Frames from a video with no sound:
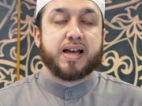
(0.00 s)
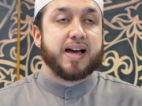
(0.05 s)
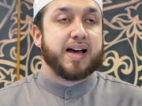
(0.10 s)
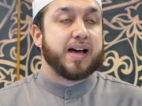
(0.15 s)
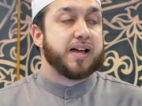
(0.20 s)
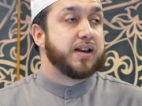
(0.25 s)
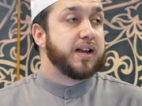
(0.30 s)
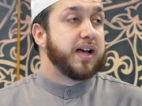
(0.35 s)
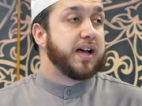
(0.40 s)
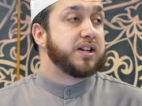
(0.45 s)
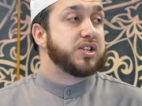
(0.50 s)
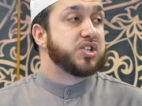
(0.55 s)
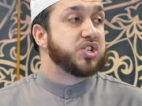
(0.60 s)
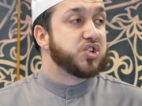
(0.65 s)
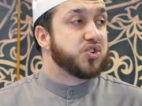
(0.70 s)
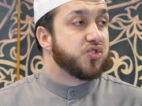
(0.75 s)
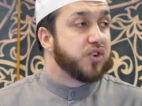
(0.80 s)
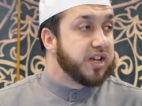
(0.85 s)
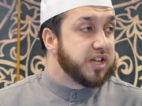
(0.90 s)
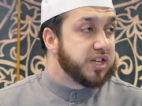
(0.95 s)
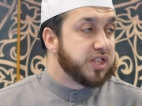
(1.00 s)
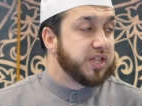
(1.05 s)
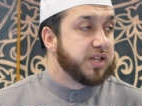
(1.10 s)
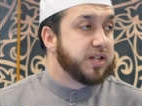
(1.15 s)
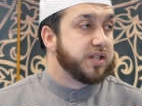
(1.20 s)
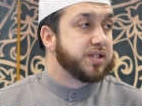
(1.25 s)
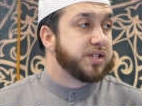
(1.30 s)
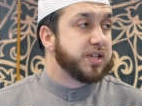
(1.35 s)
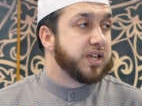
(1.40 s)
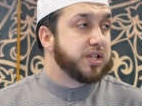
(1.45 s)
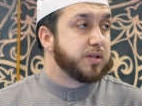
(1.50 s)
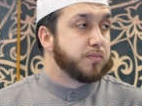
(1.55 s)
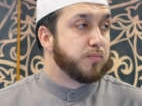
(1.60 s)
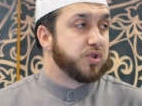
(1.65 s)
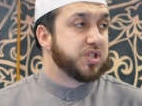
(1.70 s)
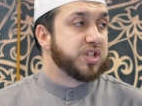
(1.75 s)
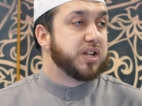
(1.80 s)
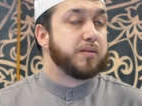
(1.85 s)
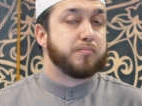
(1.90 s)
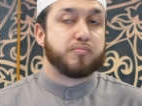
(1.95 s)
and, and strengthens his
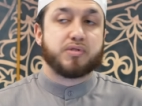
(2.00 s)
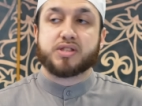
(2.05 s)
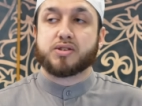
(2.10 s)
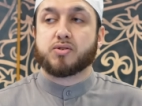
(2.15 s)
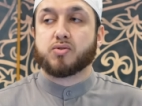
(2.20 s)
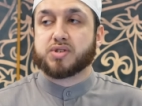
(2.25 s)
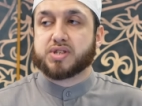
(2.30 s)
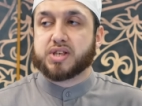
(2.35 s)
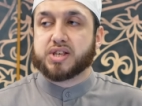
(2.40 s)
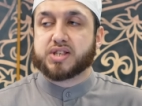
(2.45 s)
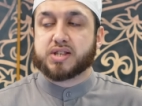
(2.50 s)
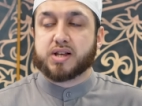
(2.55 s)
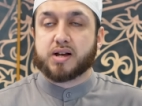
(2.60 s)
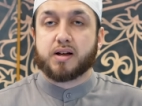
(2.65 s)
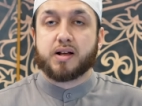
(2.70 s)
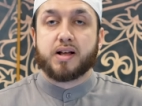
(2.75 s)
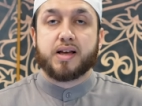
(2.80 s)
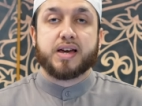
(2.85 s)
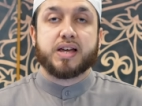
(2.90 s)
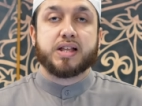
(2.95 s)
Muslim brother or sister.